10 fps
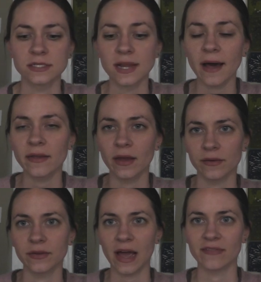not
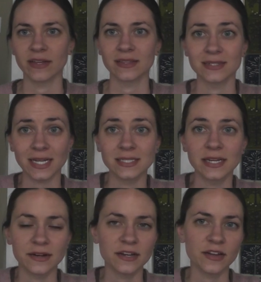yet have like the
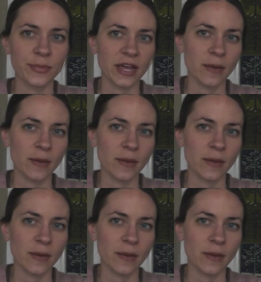dexterity to pick